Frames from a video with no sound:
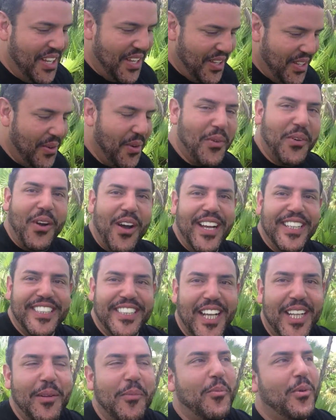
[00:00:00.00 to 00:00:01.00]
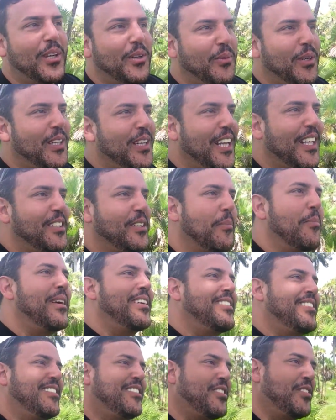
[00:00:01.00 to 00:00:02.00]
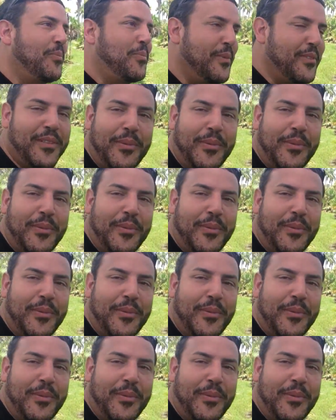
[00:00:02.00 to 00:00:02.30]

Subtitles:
Go ahead, tell them what you think your message should be